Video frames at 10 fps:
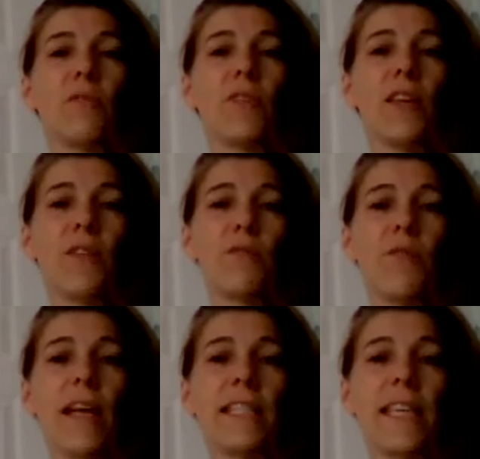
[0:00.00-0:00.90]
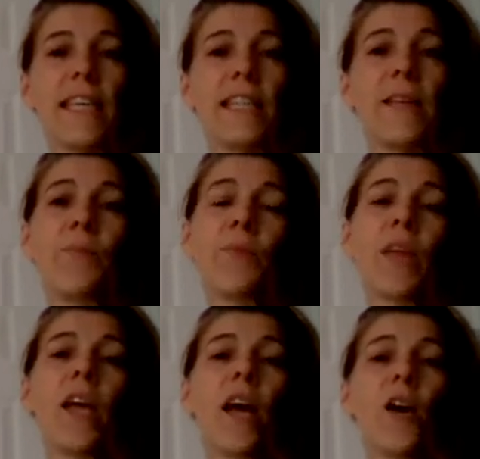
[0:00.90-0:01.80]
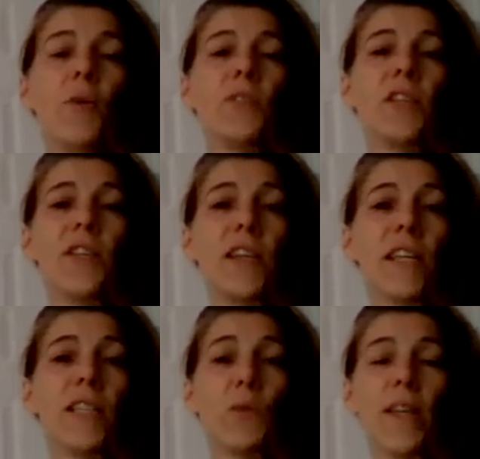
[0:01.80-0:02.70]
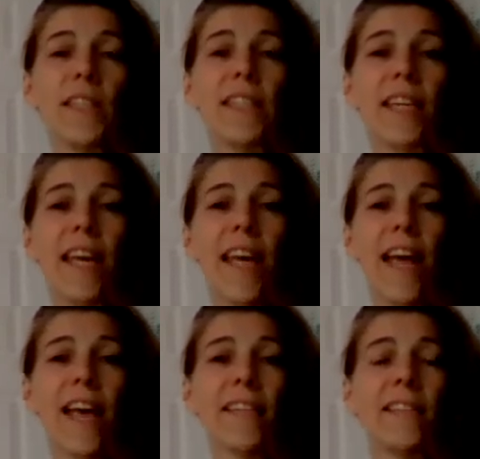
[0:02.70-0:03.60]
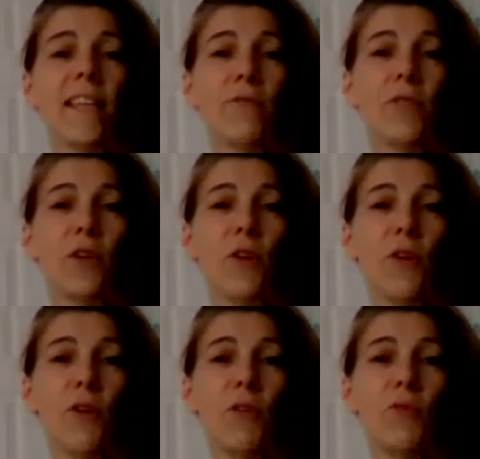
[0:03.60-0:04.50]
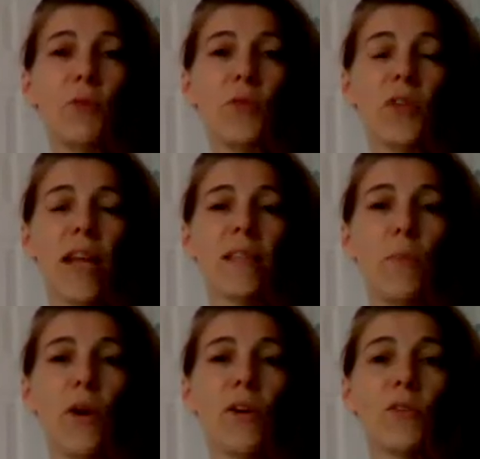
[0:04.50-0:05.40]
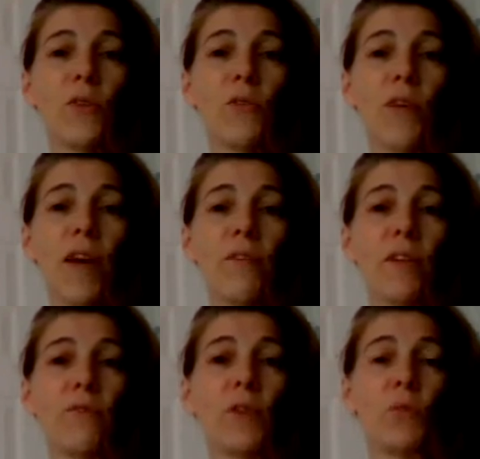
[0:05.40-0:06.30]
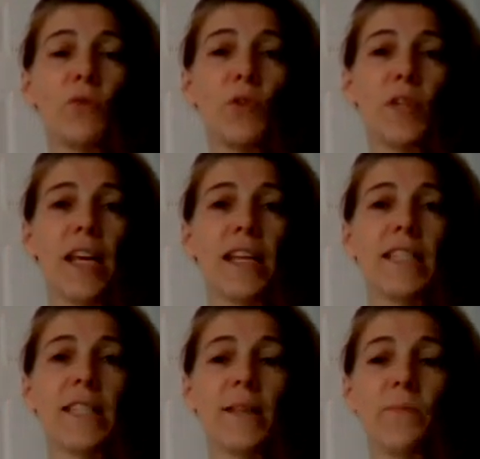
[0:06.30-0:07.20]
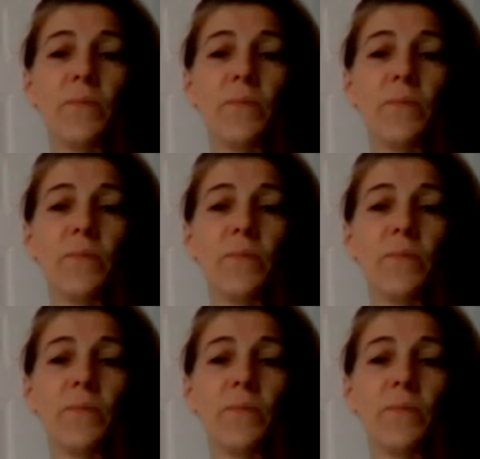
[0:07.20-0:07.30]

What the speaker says: for the other phases. I will see you next Wednesday at 7 o'clock for the next part of Having Fun with Phonics.